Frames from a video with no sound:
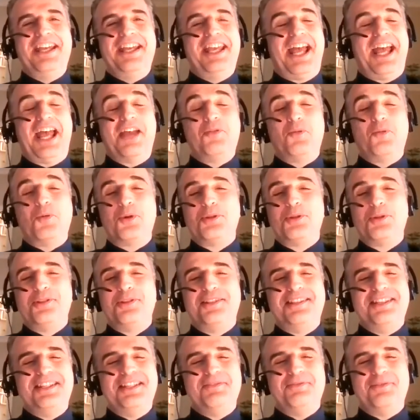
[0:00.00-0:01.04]
I warned
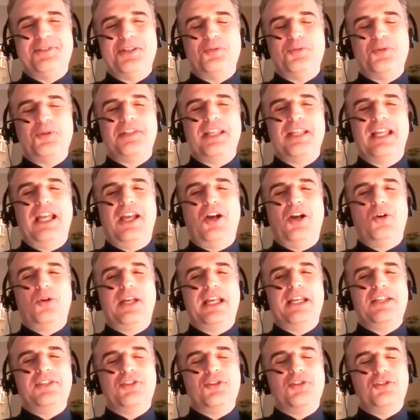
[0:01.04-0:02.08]
Steve.
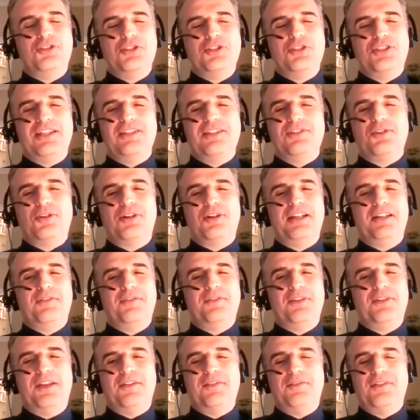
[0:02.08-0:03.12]
Okay, so just sorry
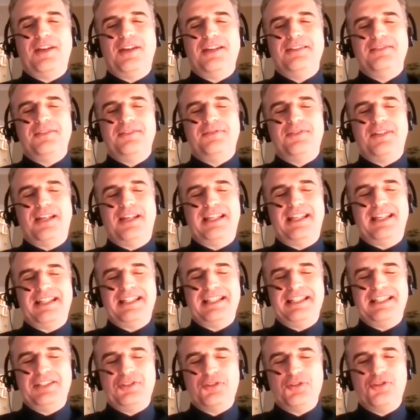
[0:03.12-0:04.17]
if I can
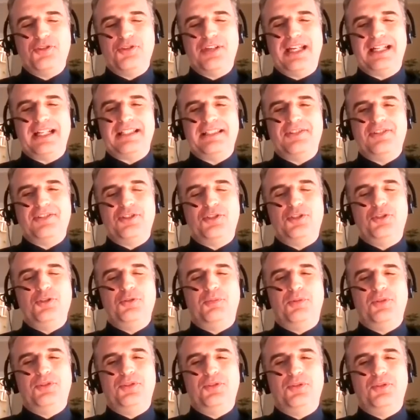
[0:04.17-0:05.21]
interject. Just
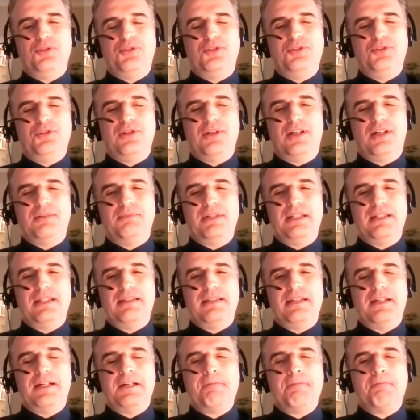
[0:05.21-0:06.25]
two comments
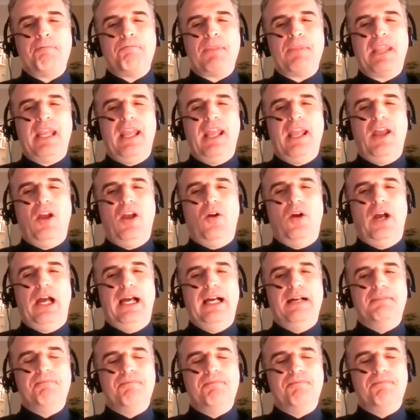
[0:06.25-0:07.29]
here.
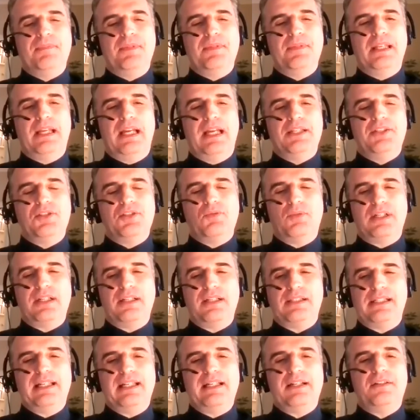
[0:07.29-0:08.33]
I just want to
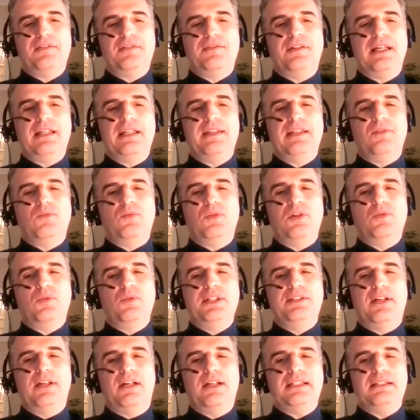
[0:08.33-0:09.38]
clarify that when we
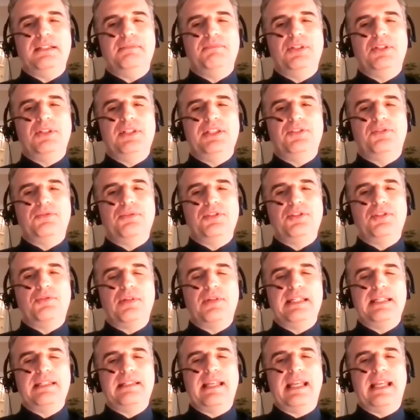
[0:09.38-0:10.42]
talk about interest
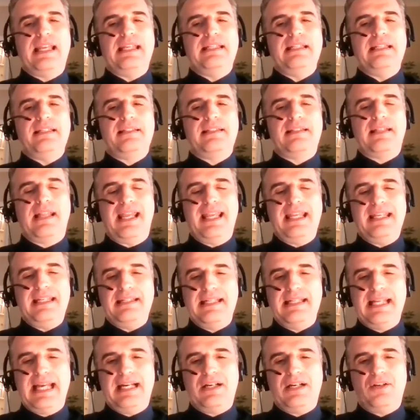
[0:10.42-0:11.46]
rates staying
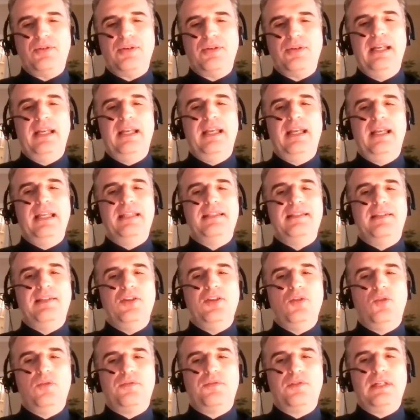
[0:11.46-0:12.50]
down, it's
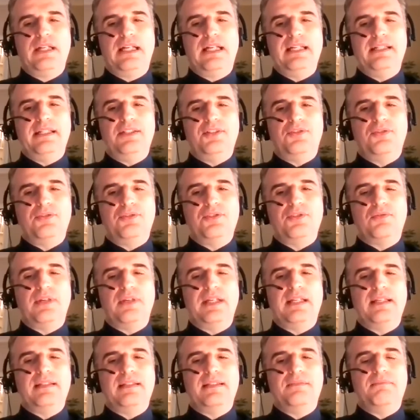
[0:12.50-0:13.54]
the overnight interest
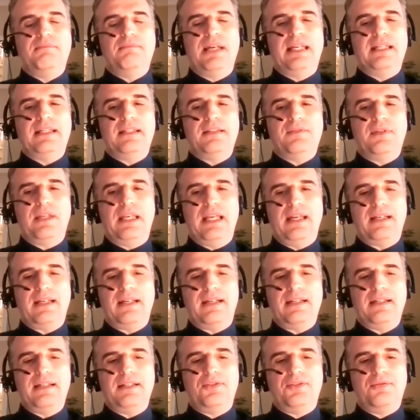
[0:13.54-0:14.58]
rate. It's the Bank of
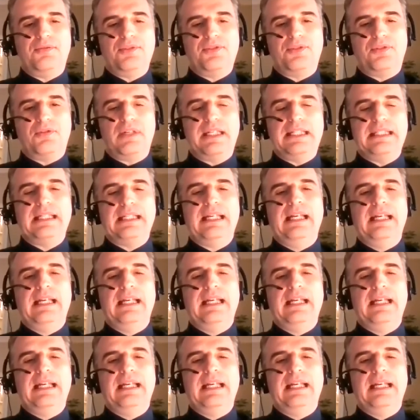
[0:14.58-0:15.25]
Canada interest rate.